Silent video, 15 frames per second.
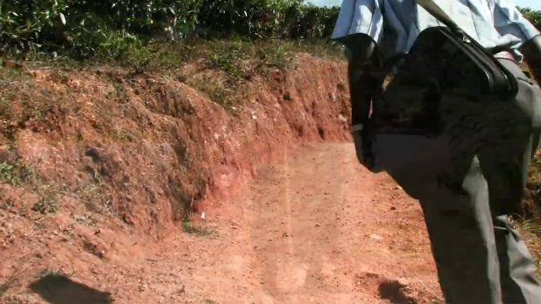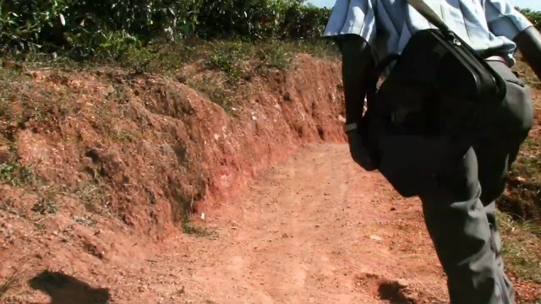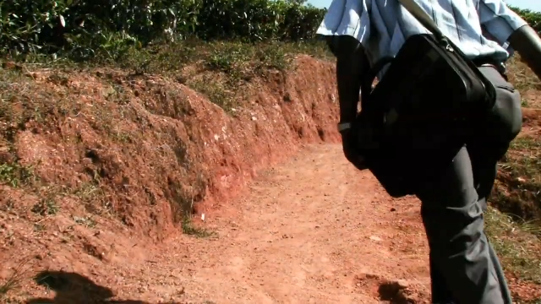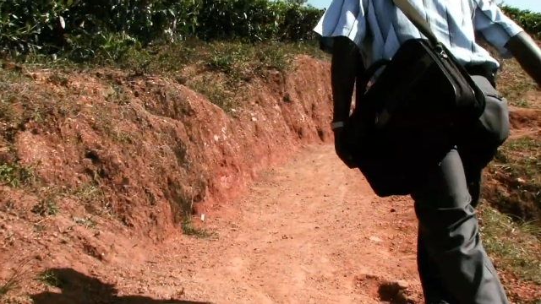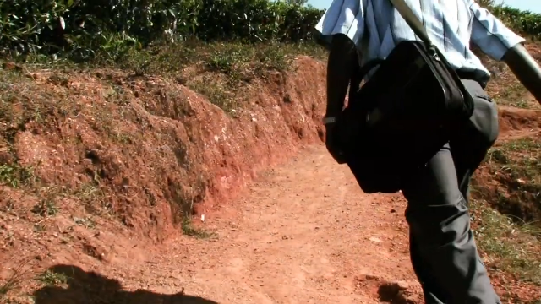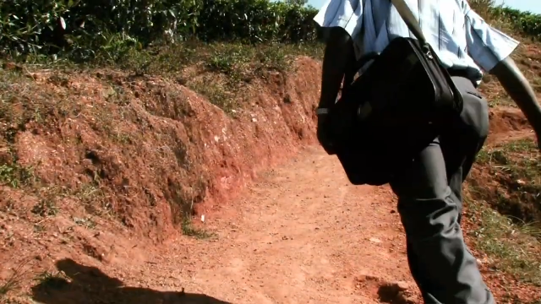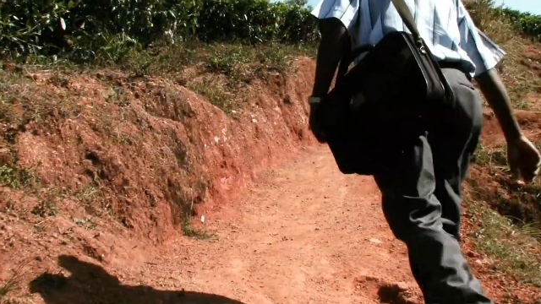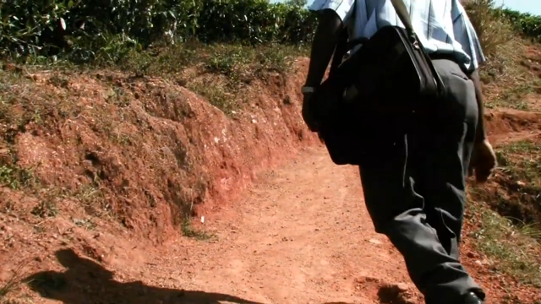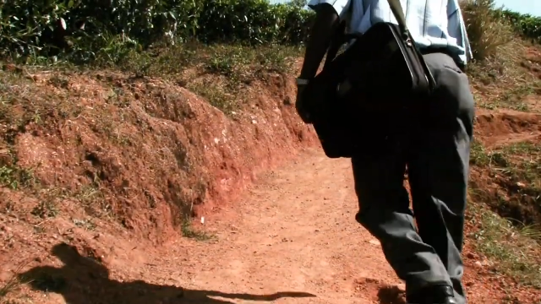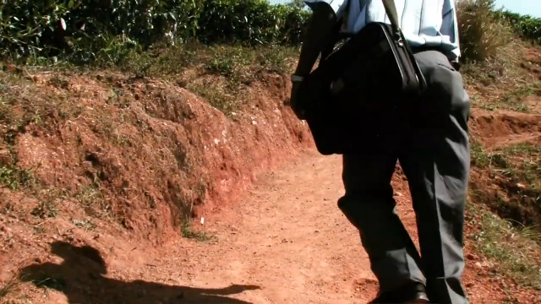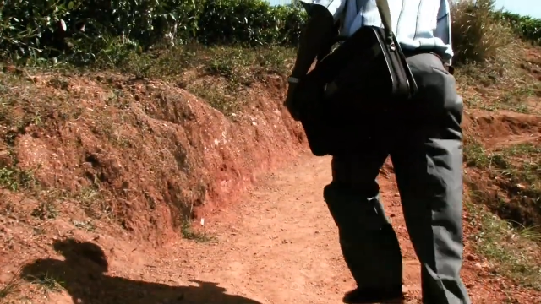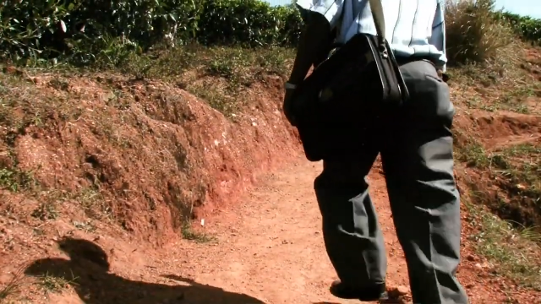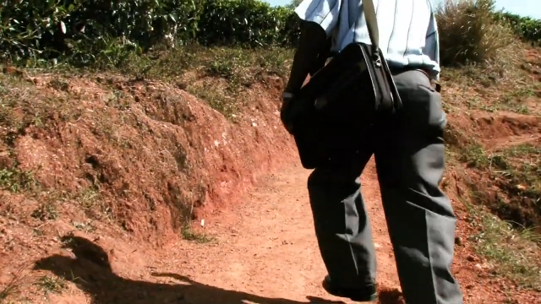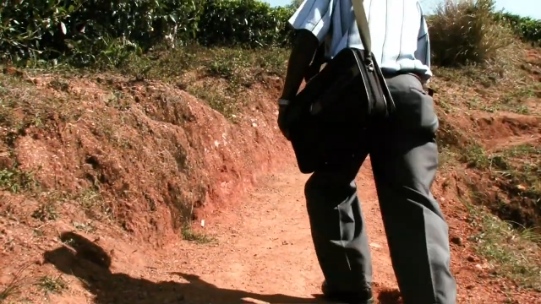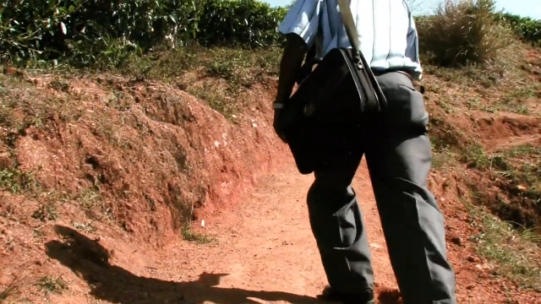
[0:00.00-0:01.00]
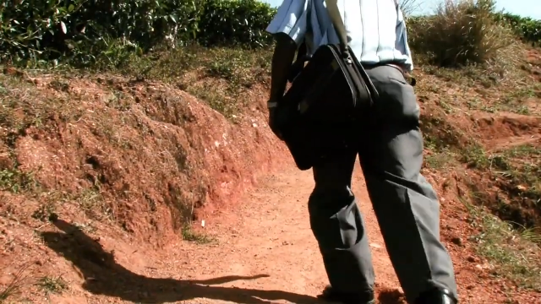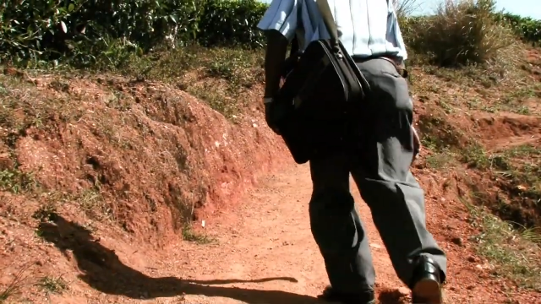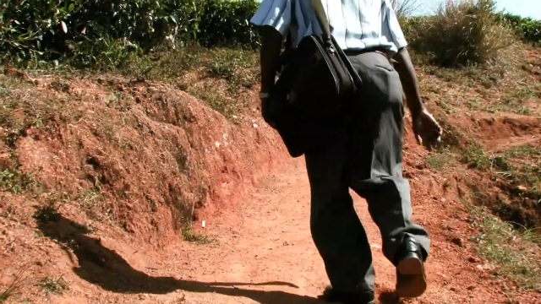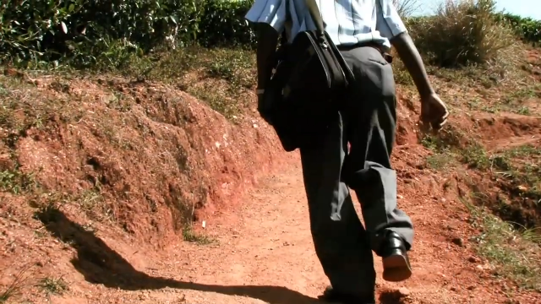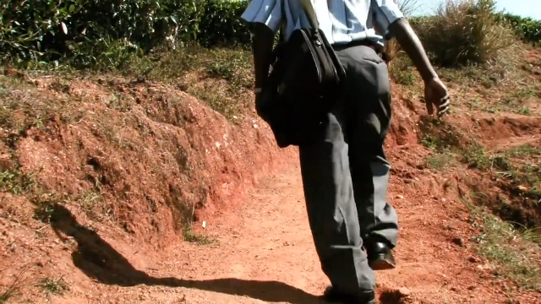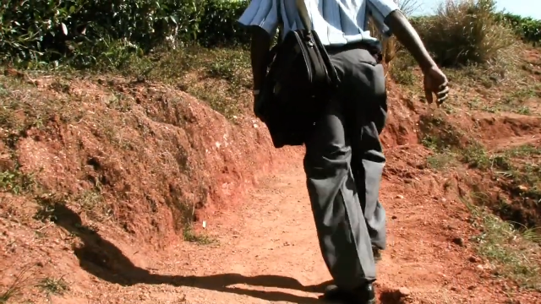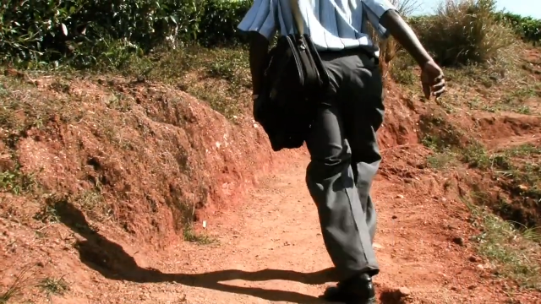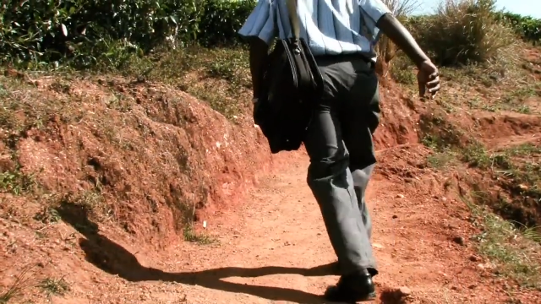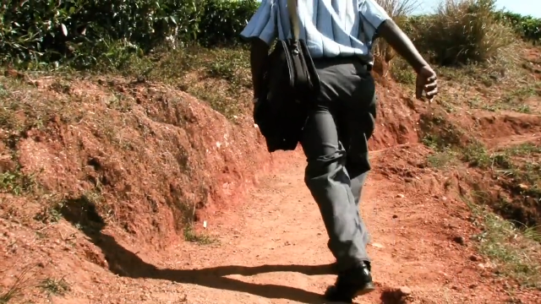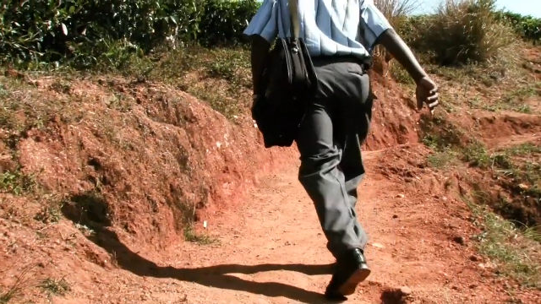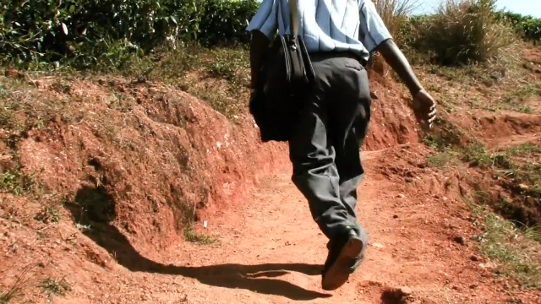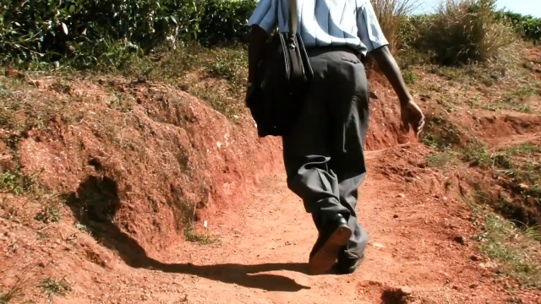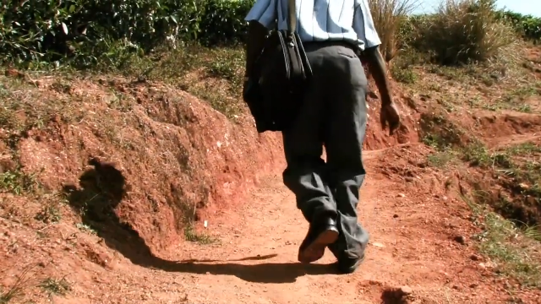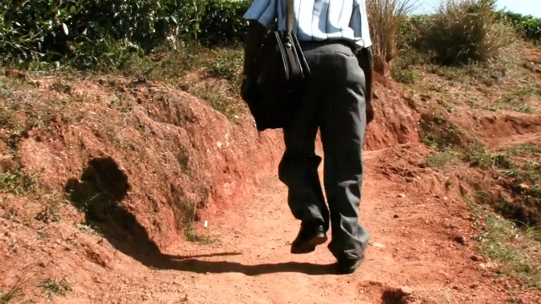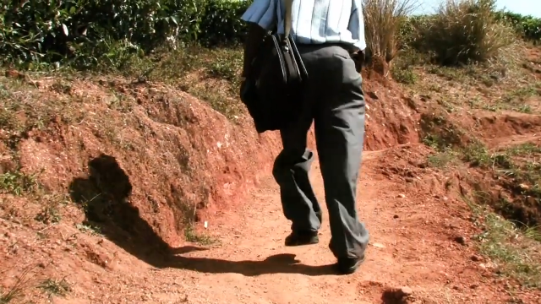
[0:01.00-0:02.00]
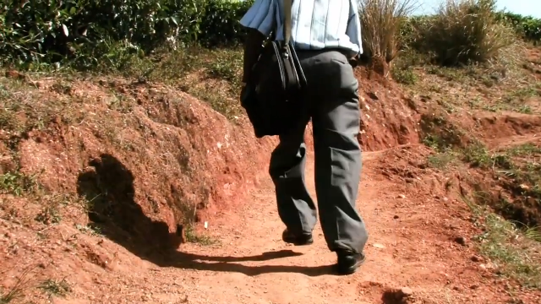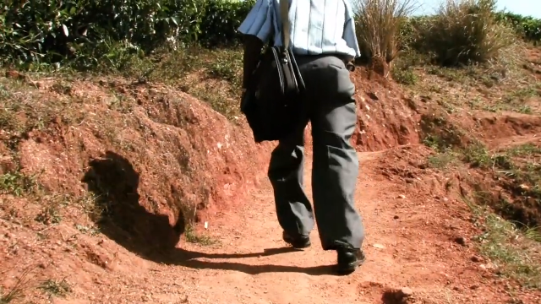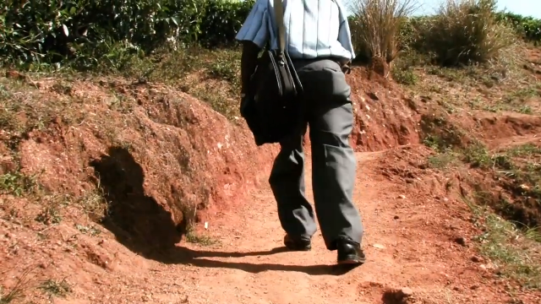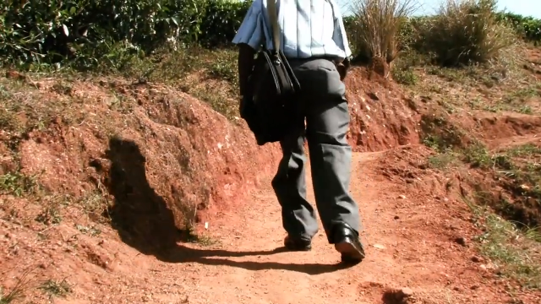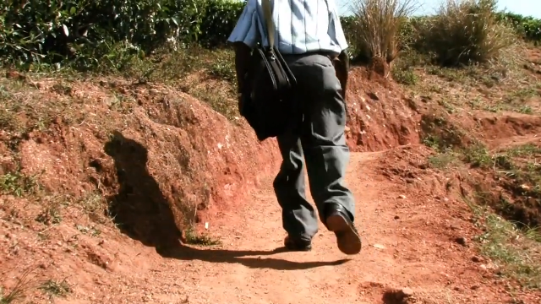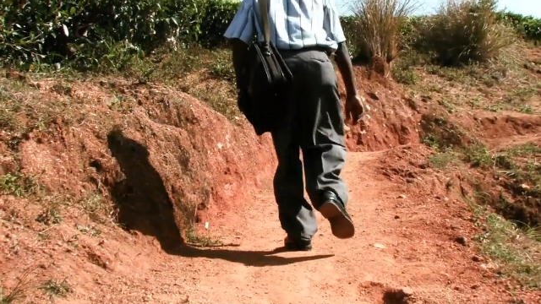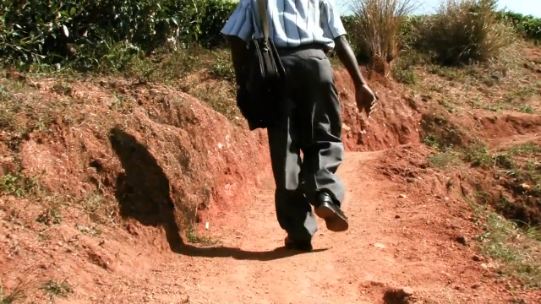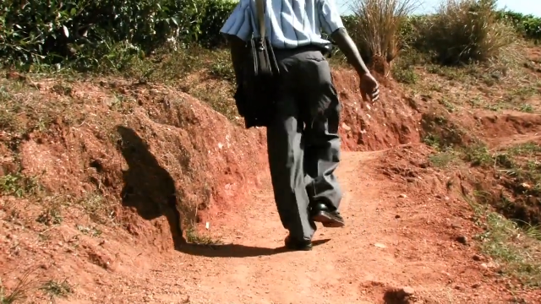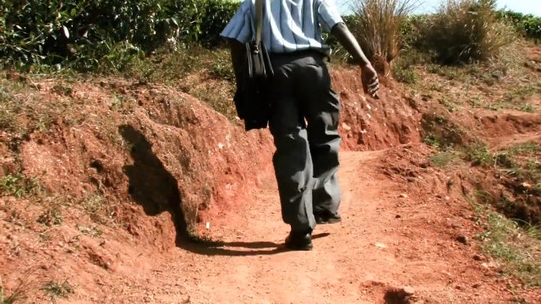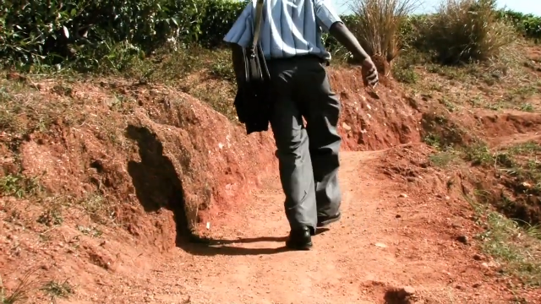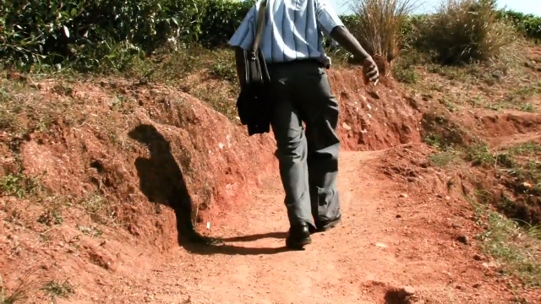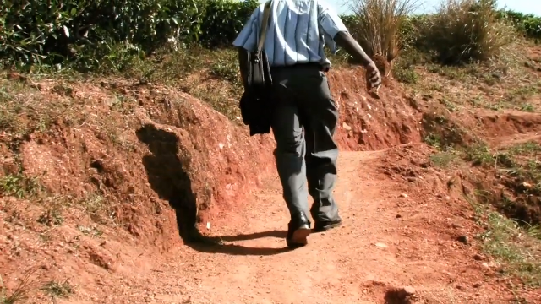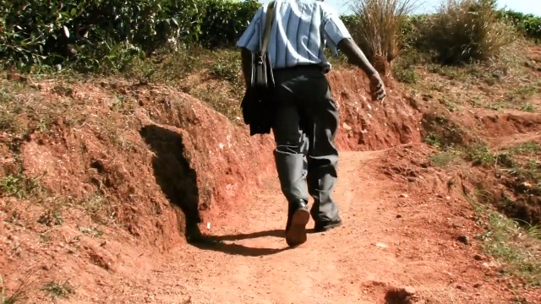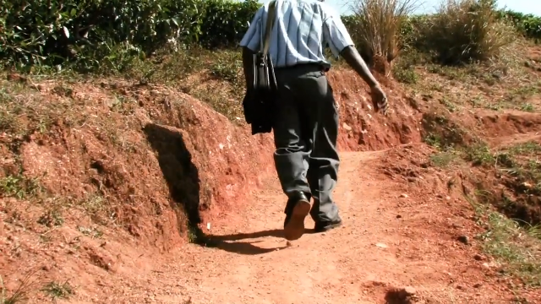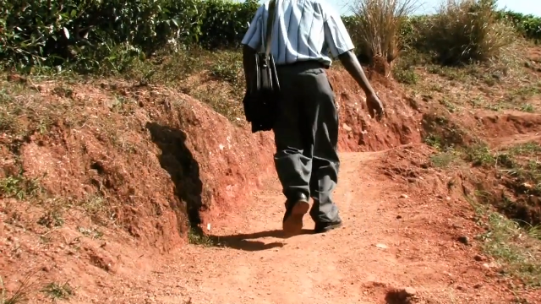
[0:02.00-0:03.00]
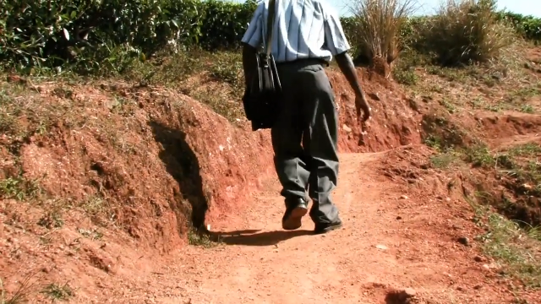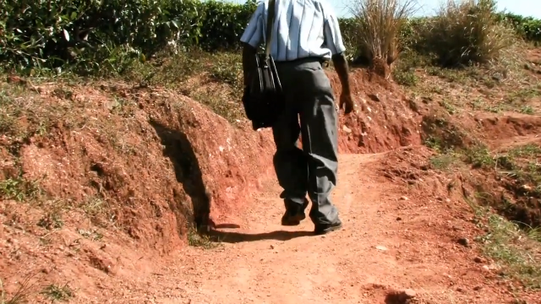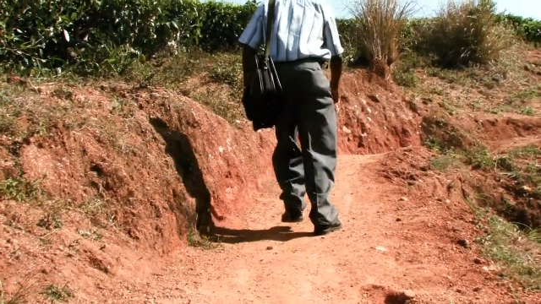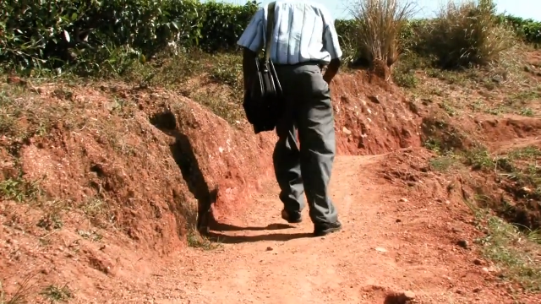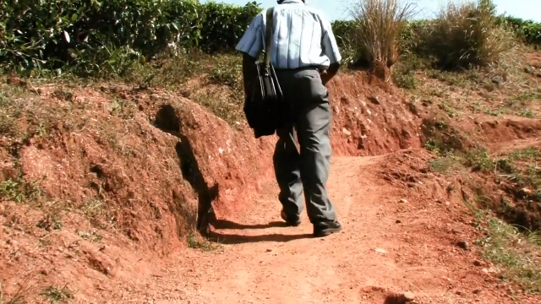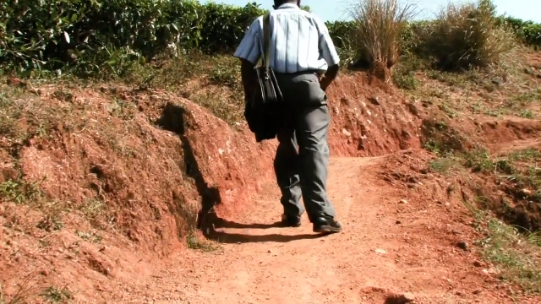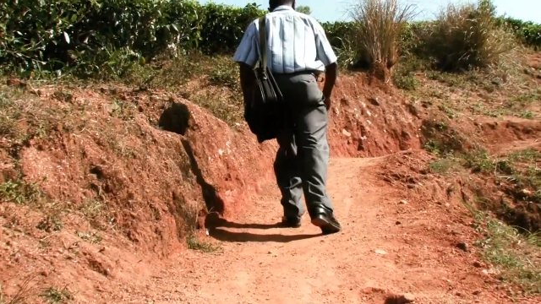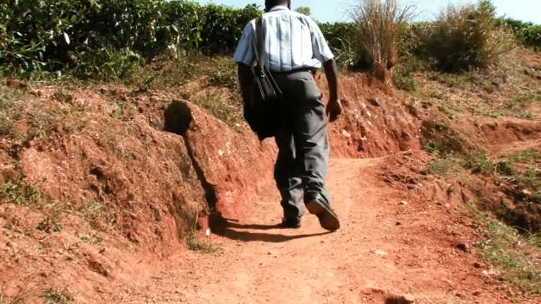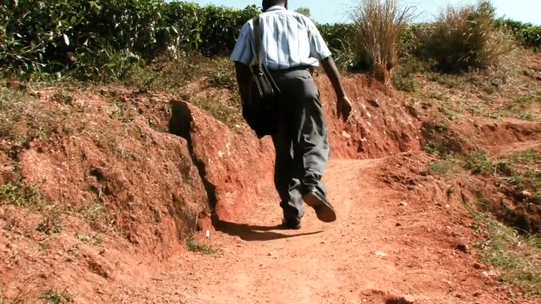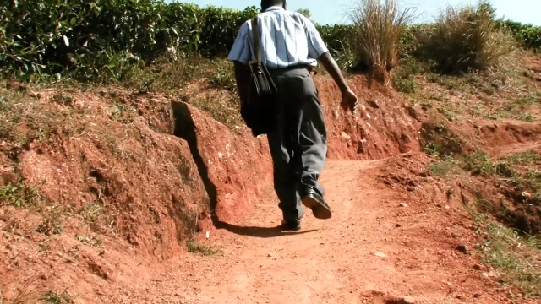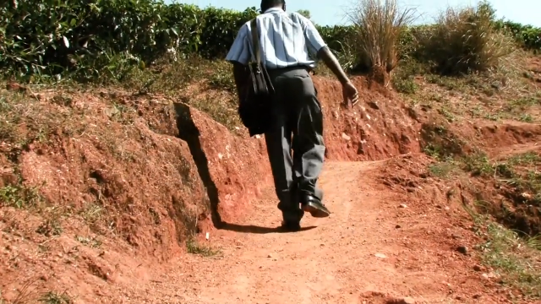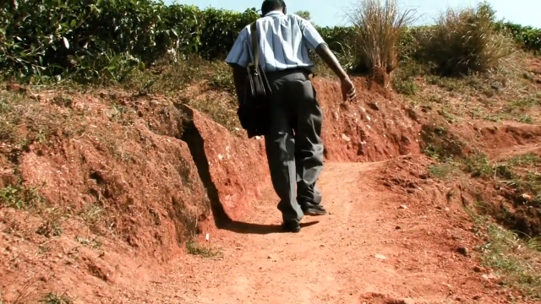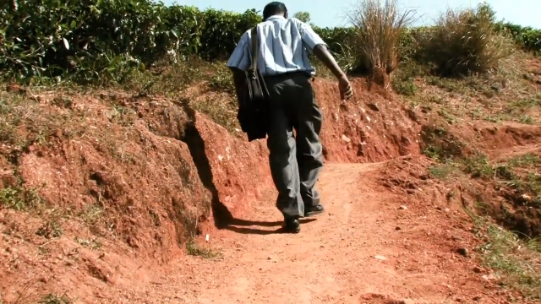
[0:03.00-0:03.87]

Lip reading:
(no speaker visible)